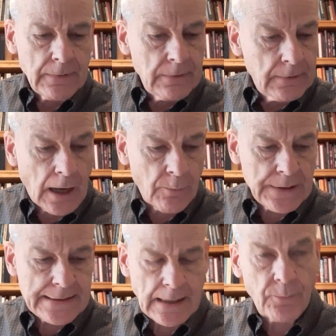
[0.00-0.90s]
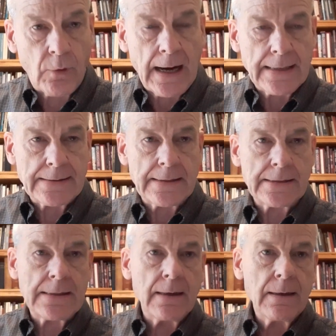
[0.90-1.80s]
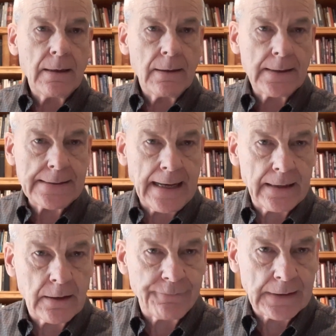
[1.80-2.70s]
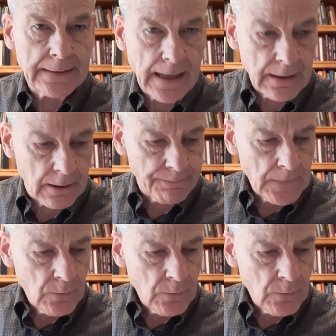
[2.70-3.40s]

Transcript: Darwin summarizes the scientific data.